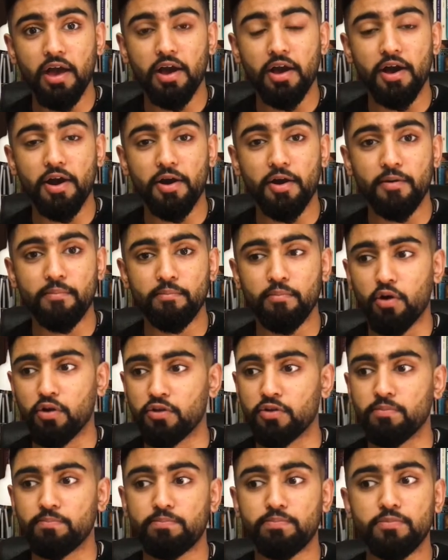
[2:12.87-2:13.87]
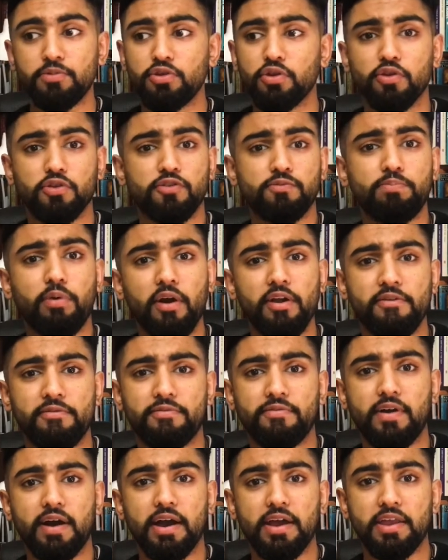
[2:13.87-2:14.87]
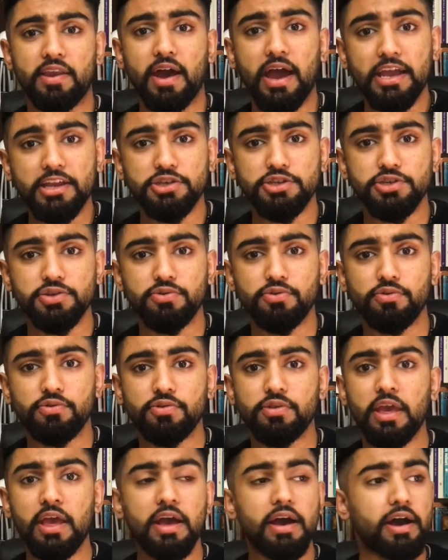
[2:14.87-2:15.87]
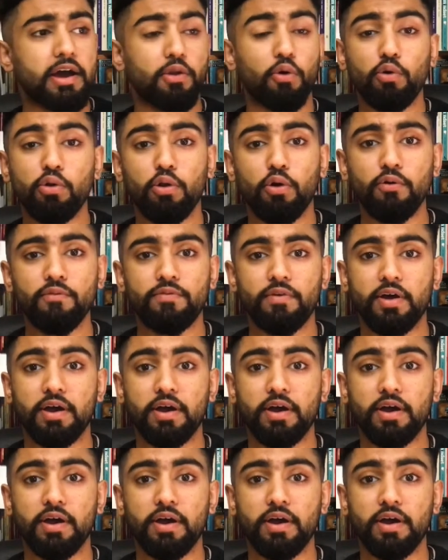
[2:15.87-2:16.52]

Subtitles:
on, you know, Spotify and iTunes and all over.